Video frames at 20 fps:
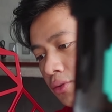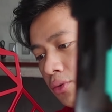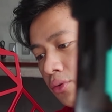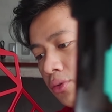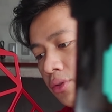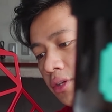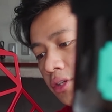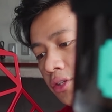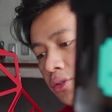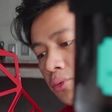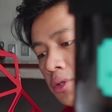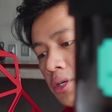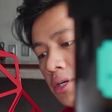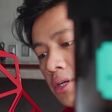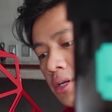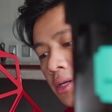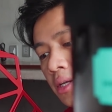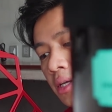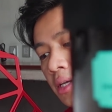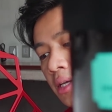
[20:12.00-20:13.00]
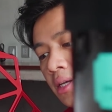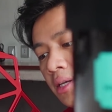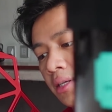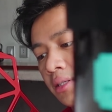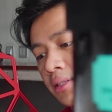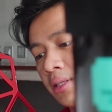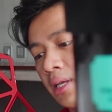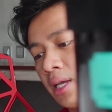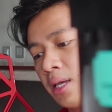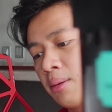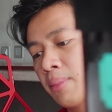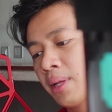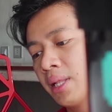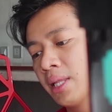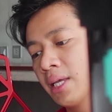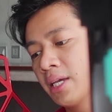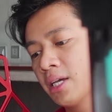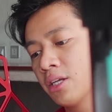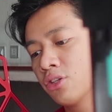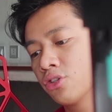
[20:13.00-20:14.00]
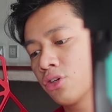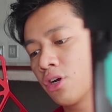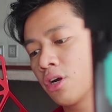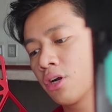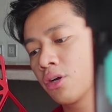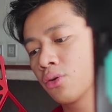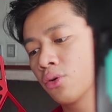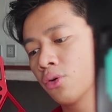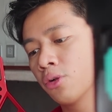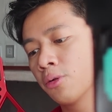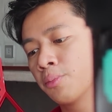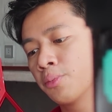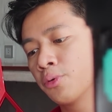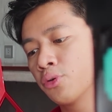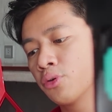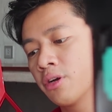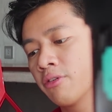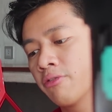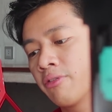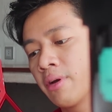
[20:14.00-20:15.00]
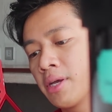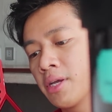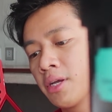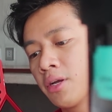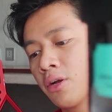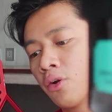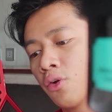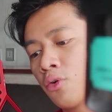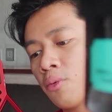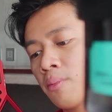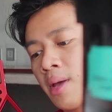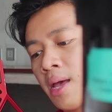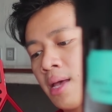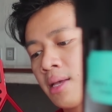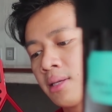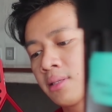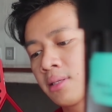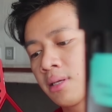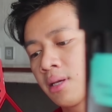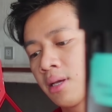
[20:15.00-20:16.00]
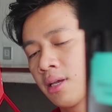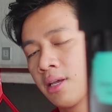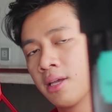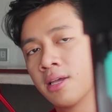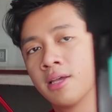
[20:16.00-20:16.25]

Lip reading: So this one is the Himalayan Charcoal Purifying Glow Mask.